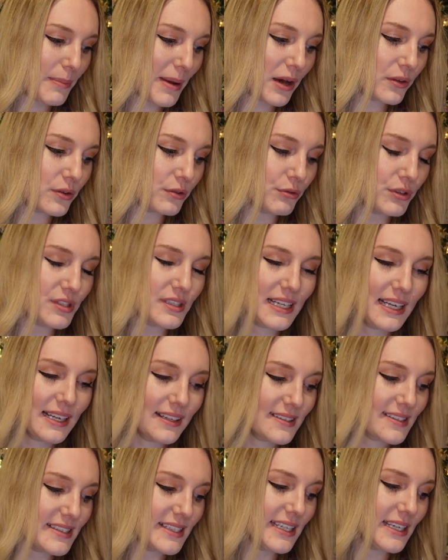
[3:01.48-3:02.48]
about the
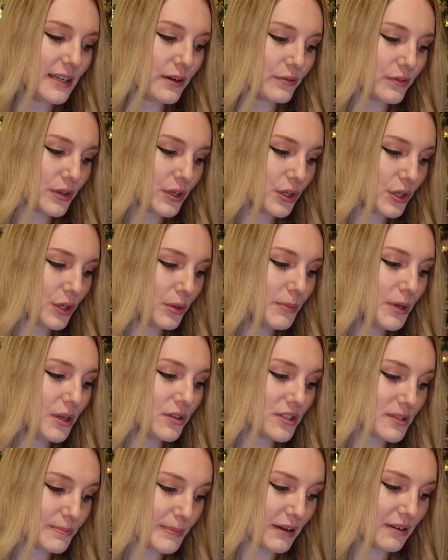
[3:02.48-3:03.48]
resiliency of the
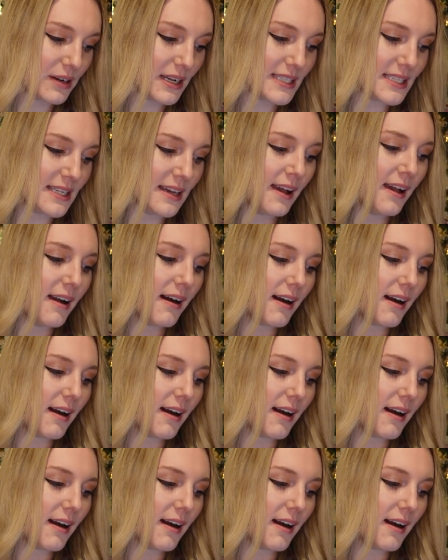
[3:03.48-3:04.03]
human spirit,